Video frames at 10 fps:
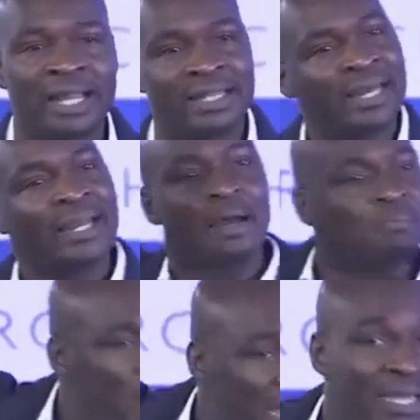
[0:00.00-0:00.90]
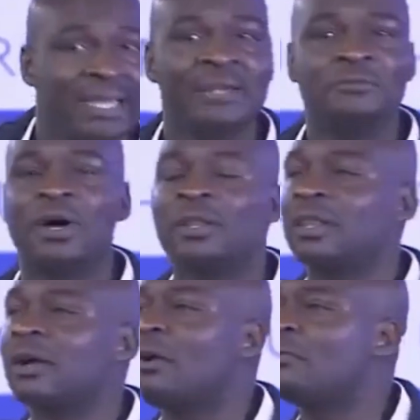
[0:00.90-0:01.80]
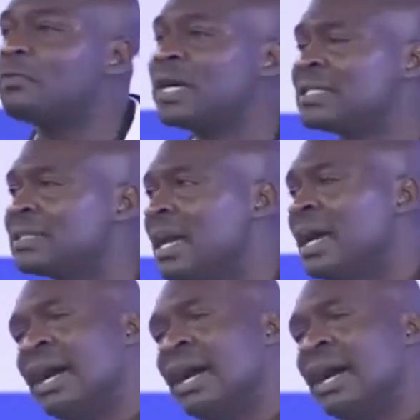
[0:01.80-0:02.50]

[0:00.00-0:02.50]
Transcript: and then I'm back again for another conference.